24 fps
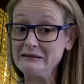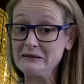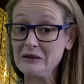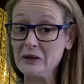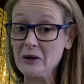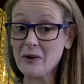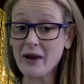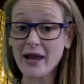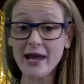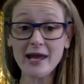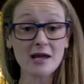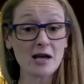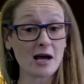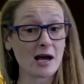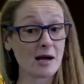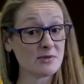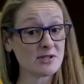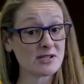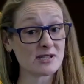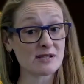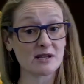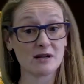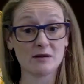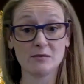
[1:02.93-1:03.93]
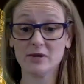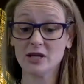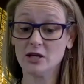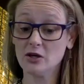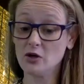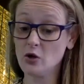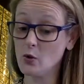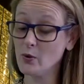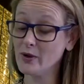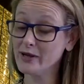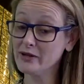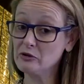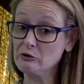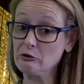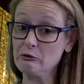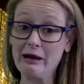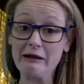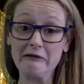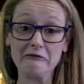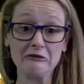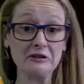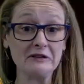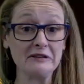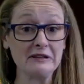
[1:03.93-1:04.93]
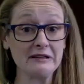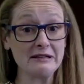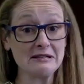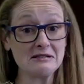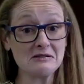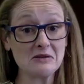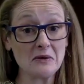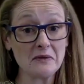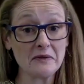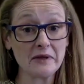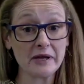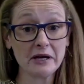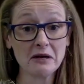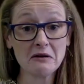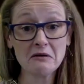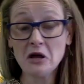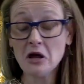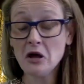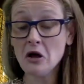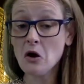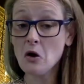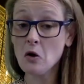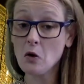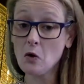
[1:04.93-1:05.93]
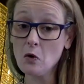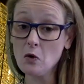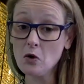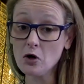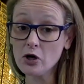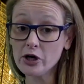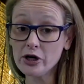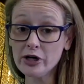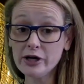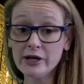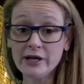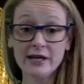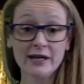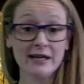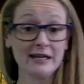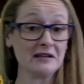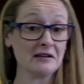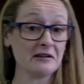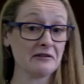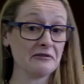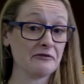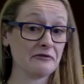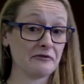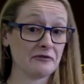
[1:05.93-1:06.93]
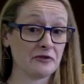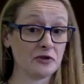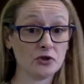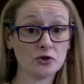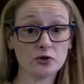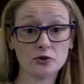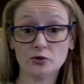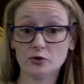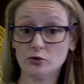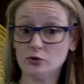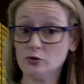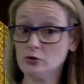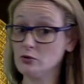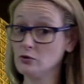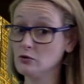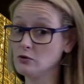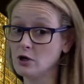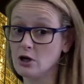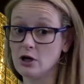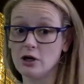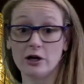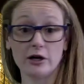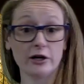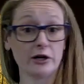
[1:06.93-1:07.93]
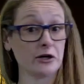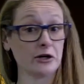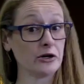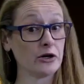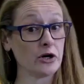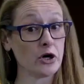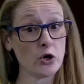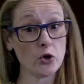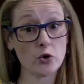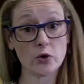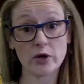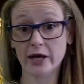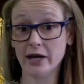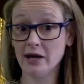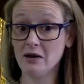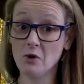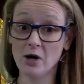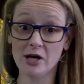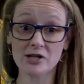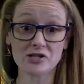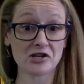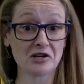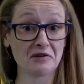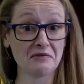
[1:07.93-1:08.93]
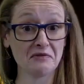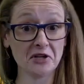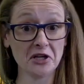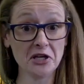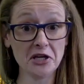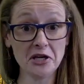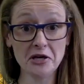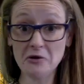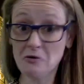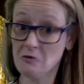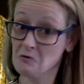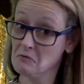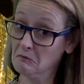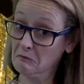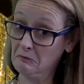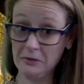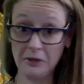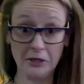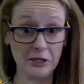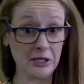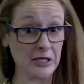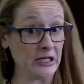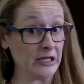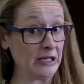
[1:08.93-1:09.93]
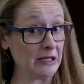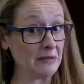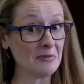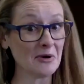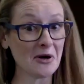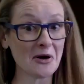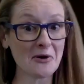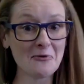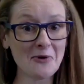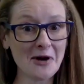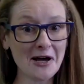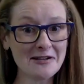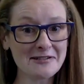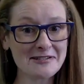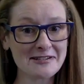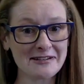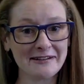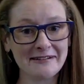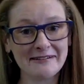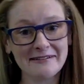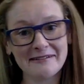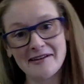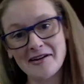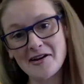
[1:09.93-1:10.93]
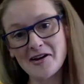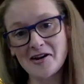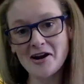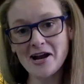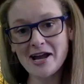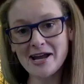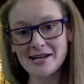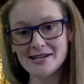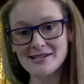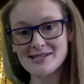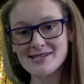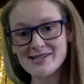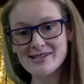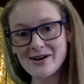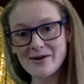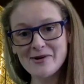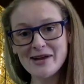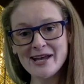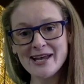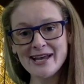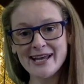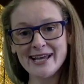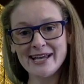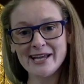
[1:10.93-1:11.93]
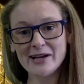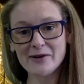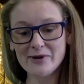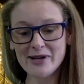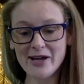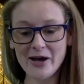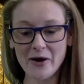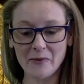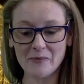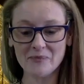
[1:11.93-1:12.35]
Okay, I'm just going to be going through everything that's on there. Or if you are okay watching a video, keep on watching. All right, so here we go.